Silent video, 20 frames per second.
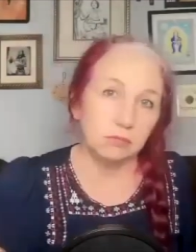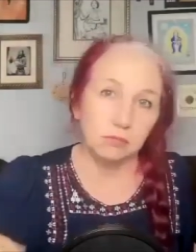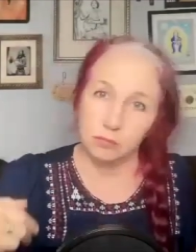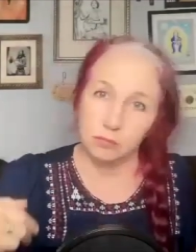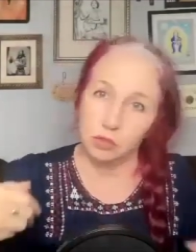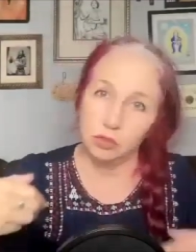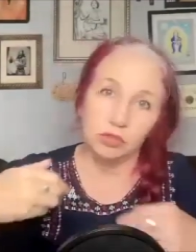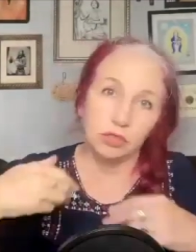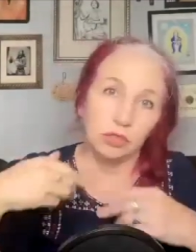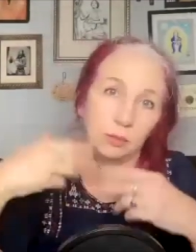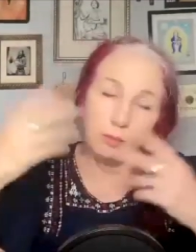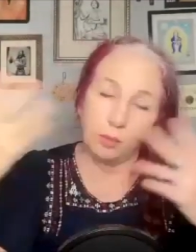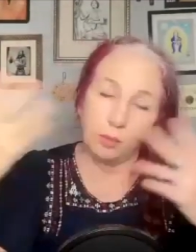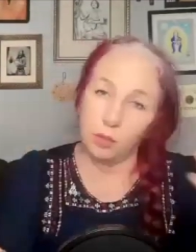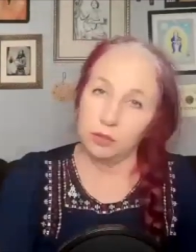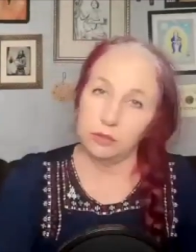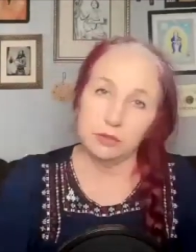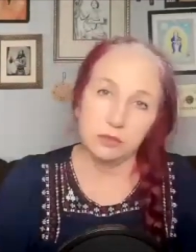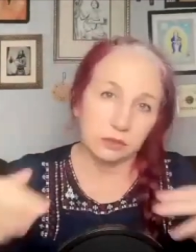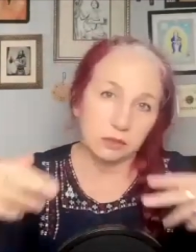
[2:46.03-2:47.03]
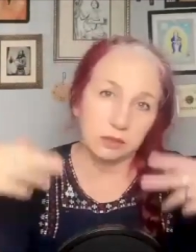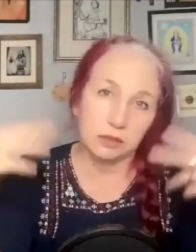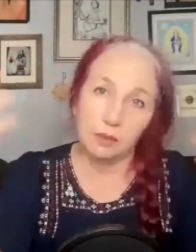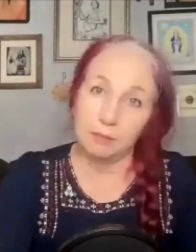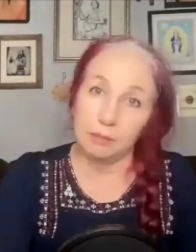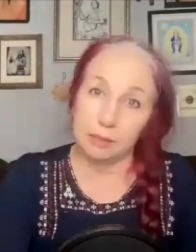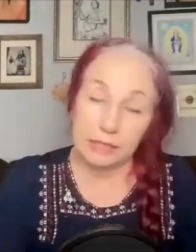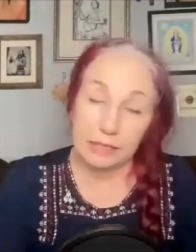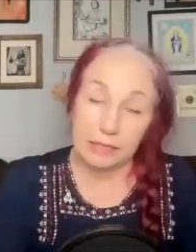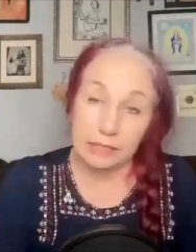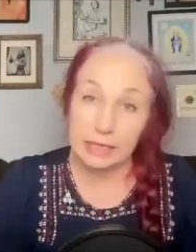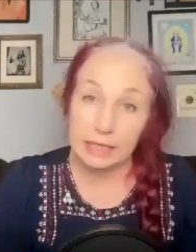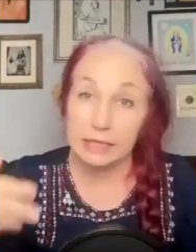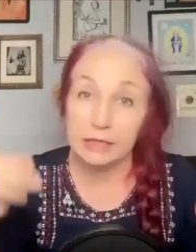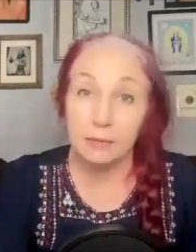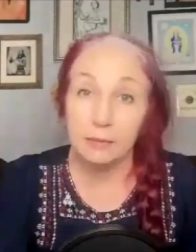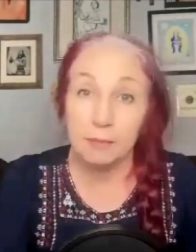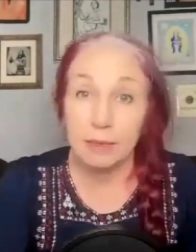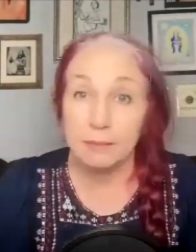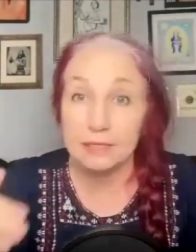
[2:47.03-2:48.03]
usually burns completely, and
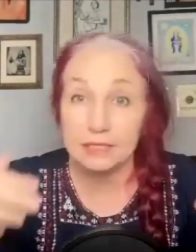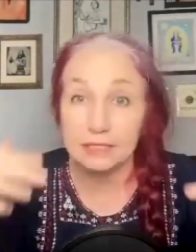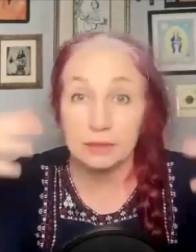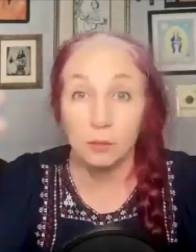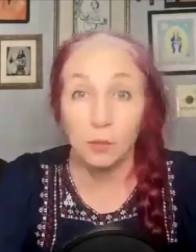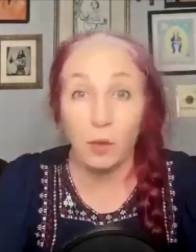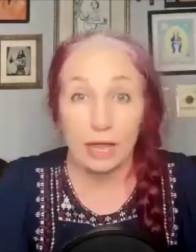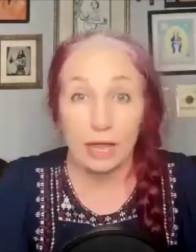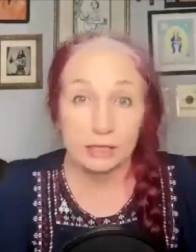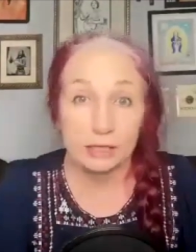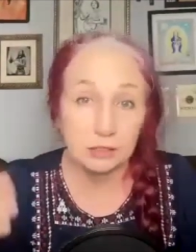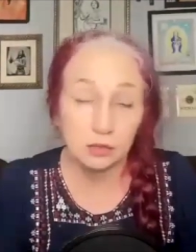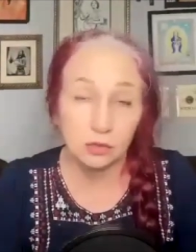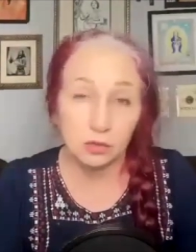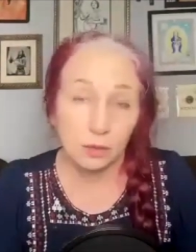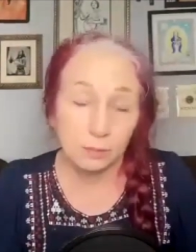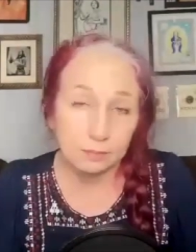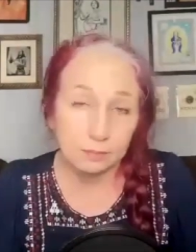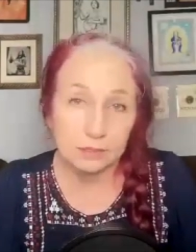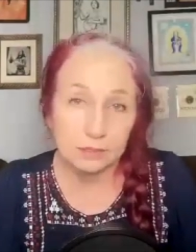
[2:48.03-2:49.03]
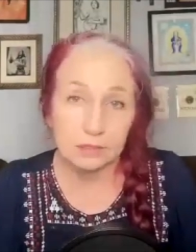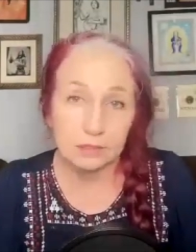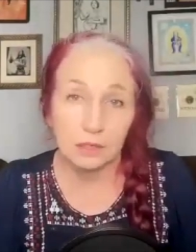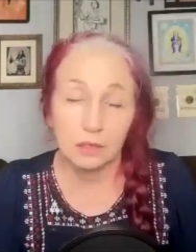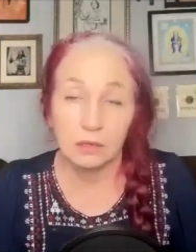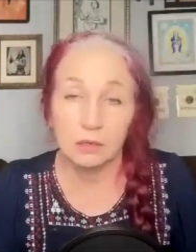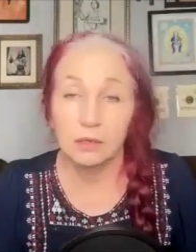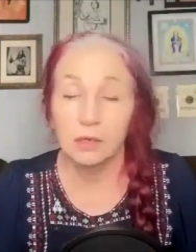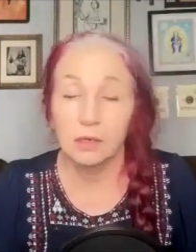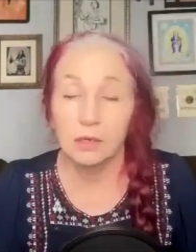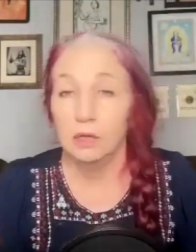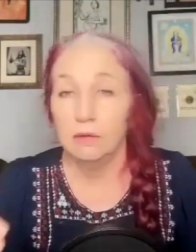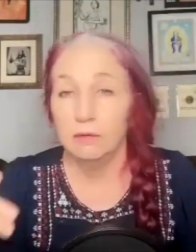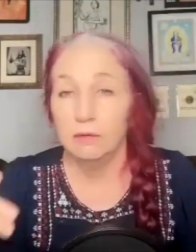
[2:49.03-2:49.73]
there may be some wax drips that are,